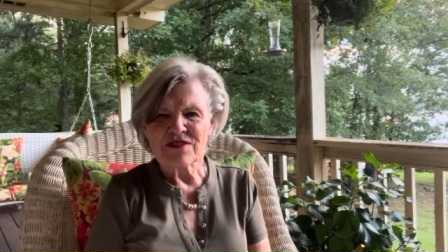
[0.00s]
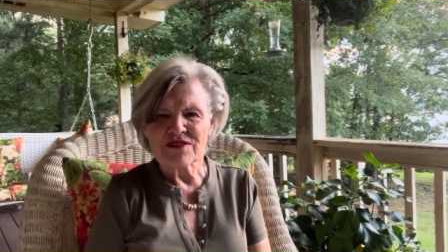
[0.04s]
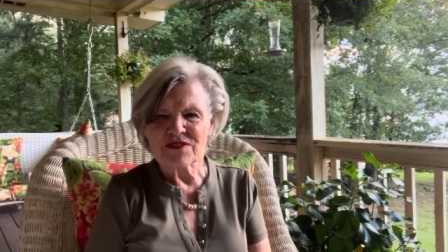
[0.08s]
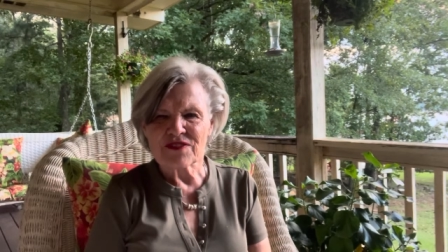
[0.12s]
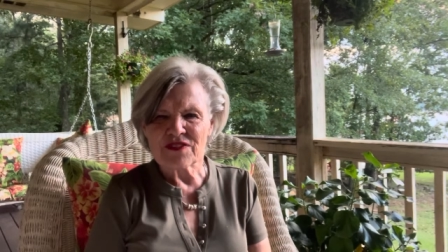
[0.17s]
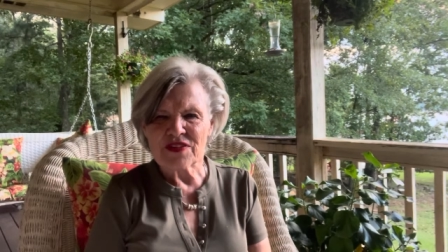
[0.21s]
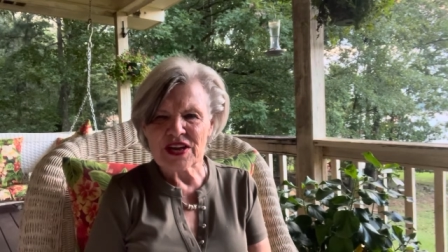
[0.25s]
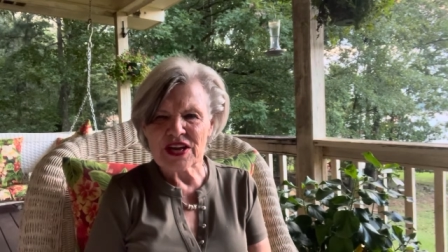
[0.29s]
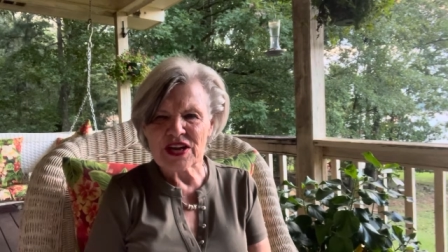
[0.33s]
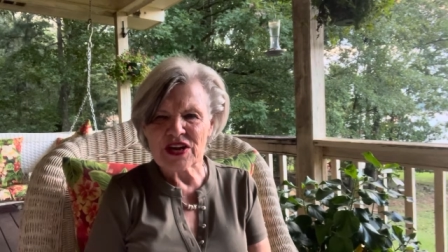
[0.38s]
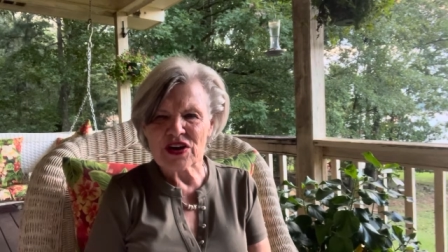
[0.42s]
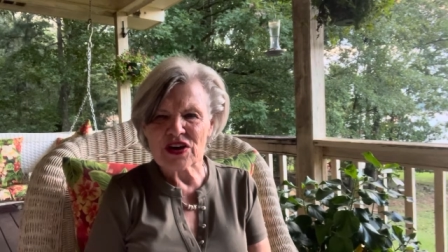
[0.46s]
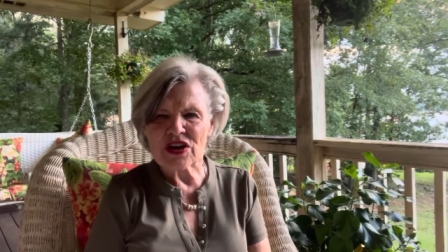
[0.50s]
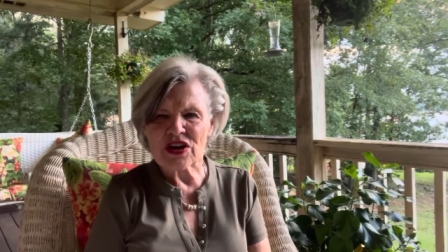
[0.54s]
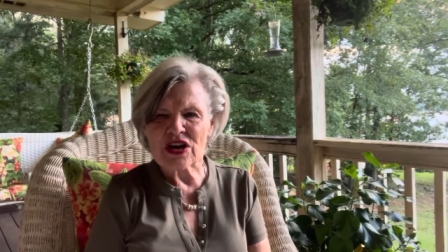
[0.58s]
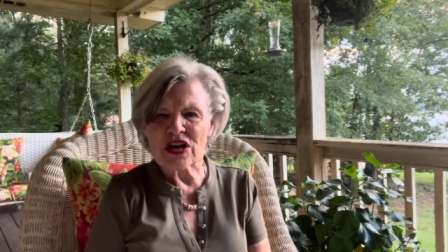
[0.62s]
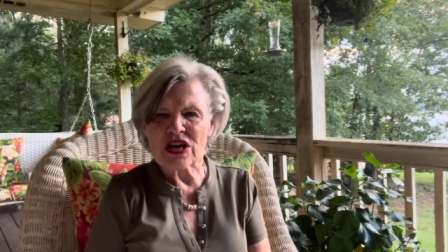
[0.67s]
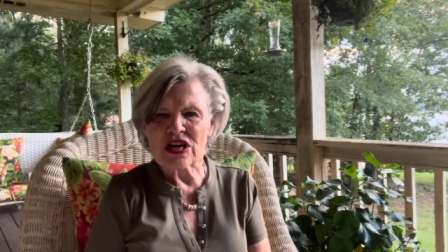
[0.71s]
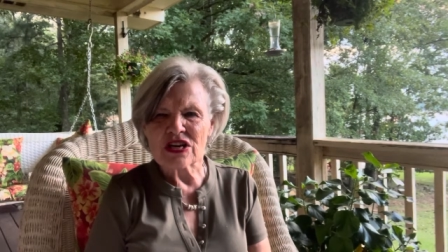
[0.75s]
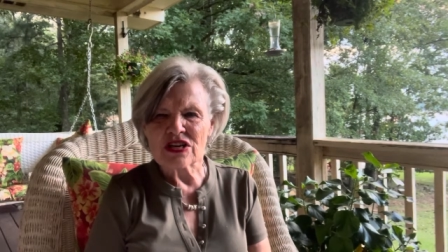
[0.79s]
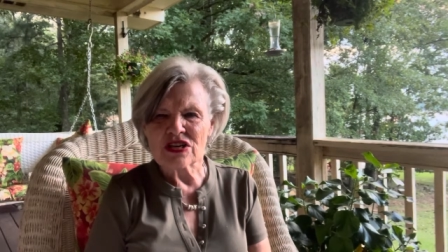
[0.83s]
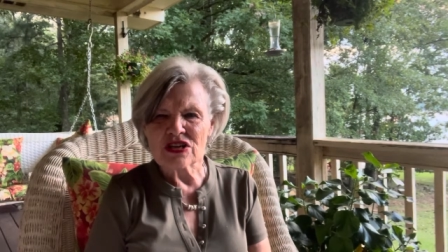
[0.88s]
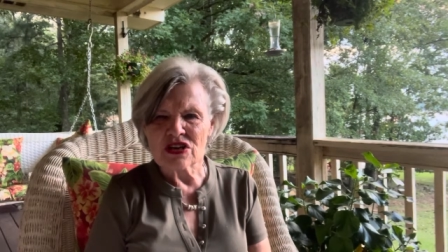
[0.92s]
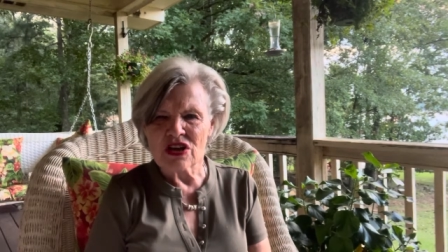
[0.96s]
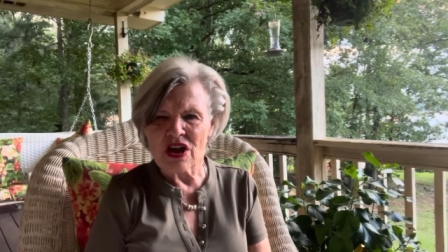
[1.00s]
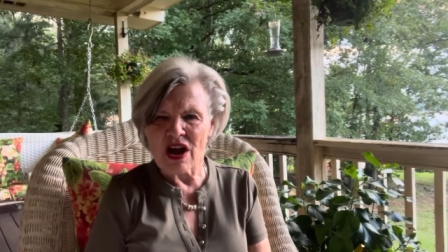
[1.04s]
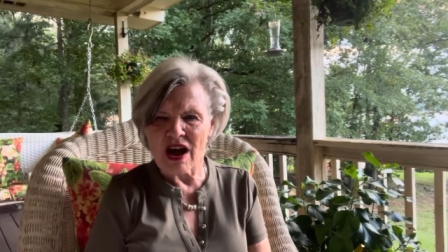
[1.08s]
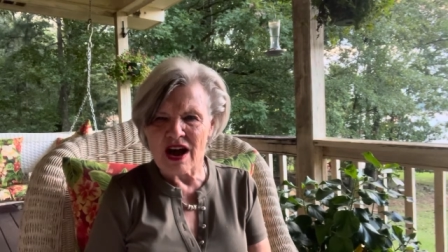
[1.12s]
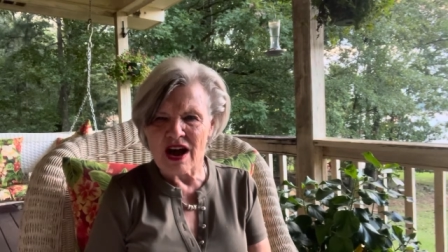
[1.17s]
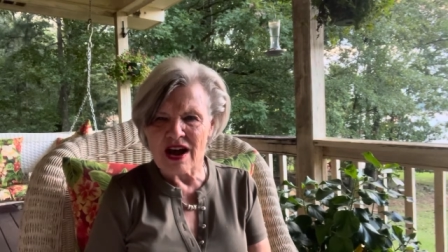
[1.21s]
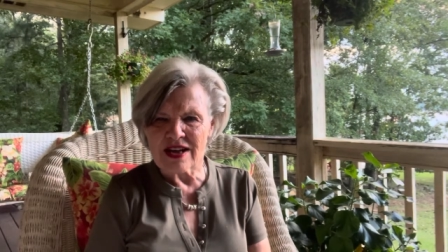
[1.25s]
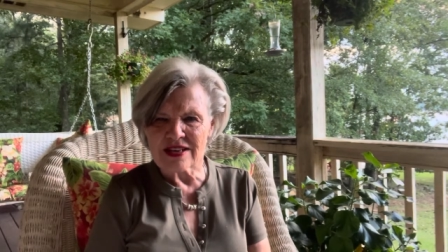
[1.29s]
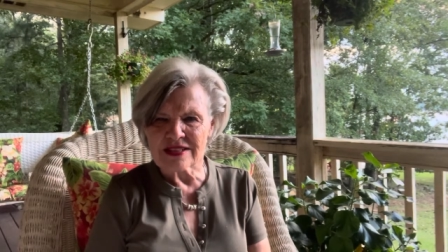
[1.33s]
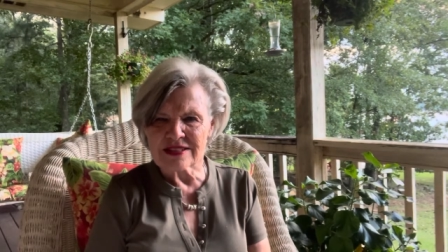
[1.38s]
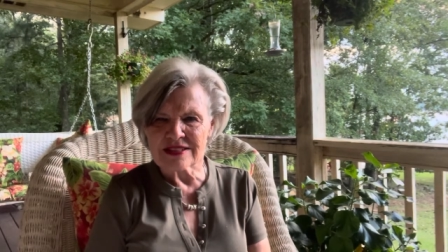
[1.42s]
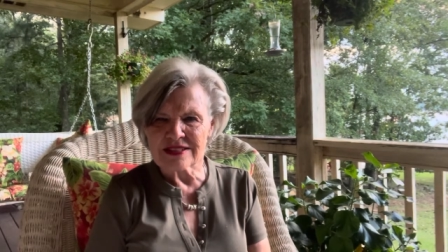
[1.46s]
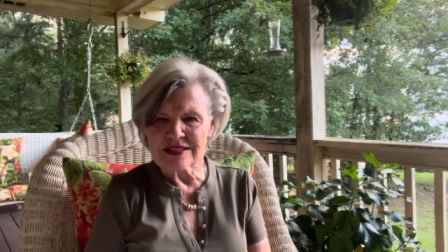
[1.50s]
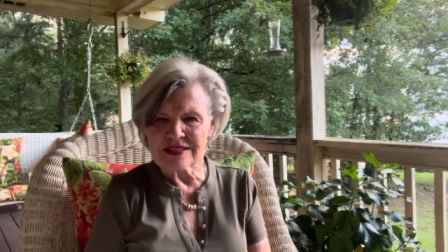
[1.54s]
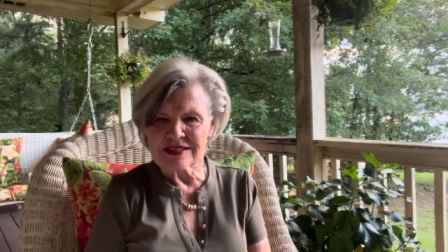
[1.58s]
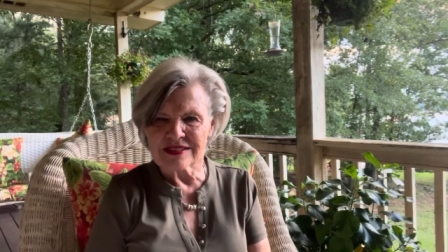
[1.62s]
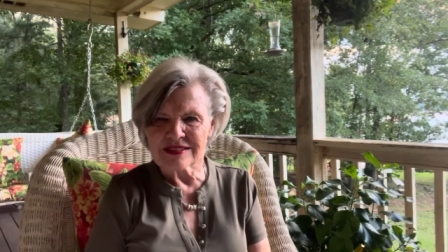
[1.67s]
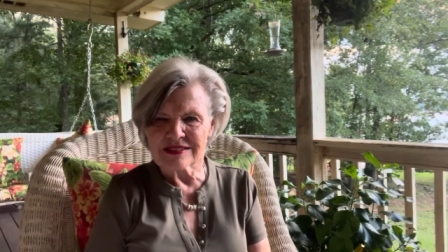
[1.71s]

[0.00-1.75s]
Fear not,